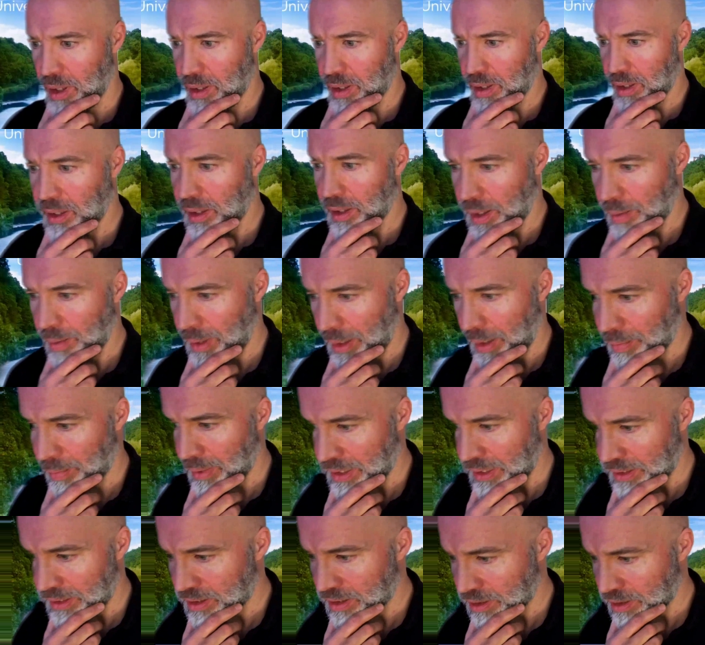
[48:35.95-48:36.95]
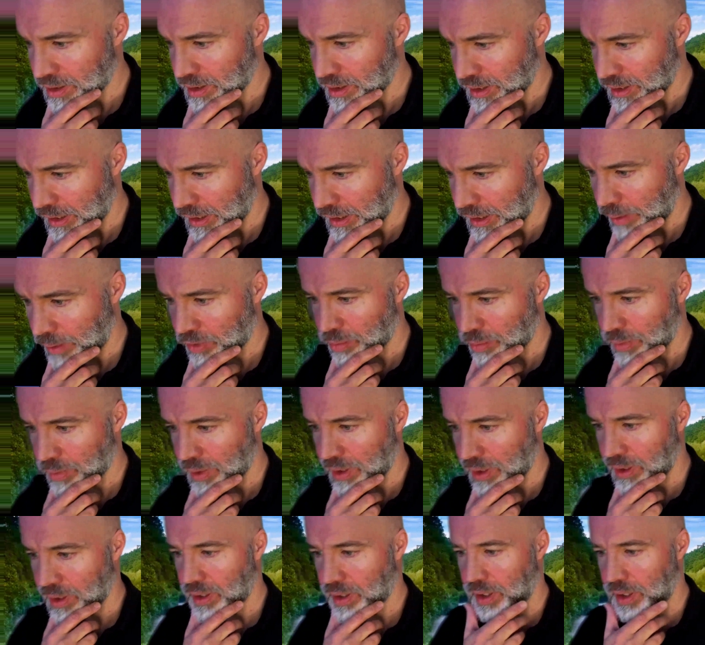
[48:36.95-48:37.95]
is this going to connect with
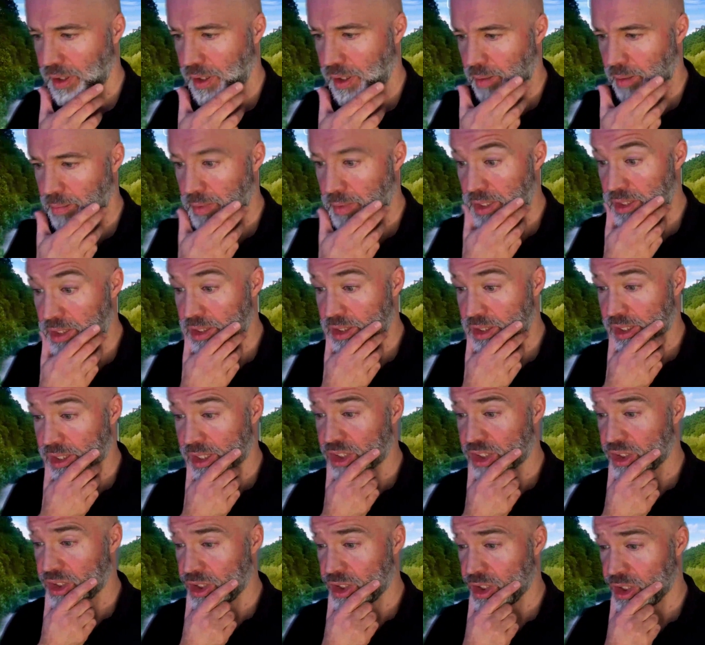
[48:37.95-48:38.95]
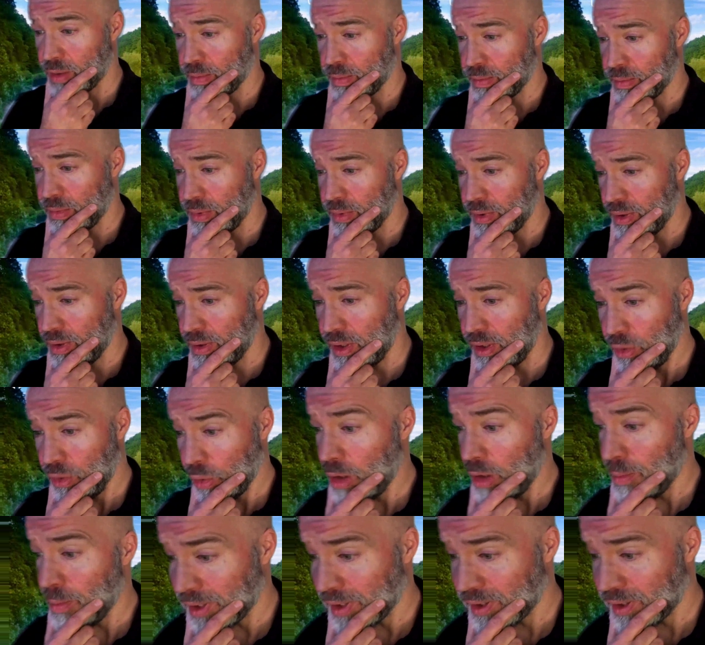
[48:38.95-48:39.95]
me? Is this actually going to
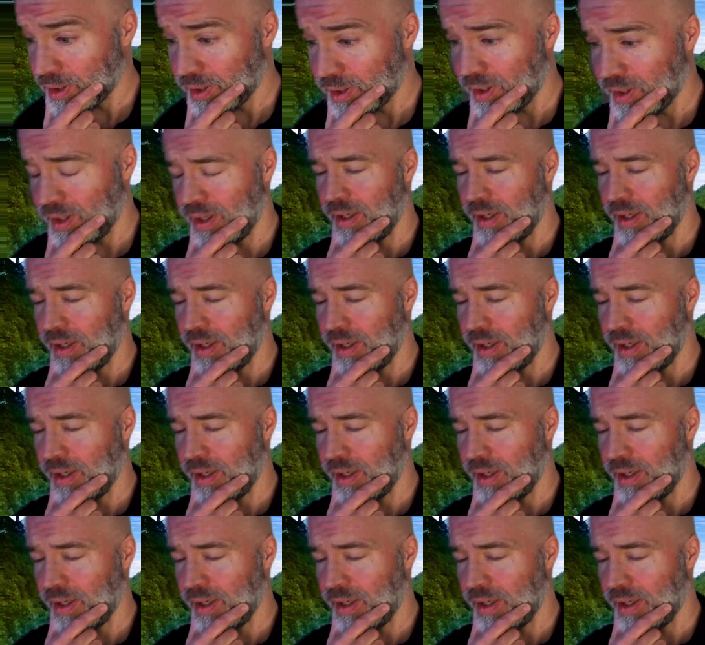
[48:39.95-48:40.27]
annoy me?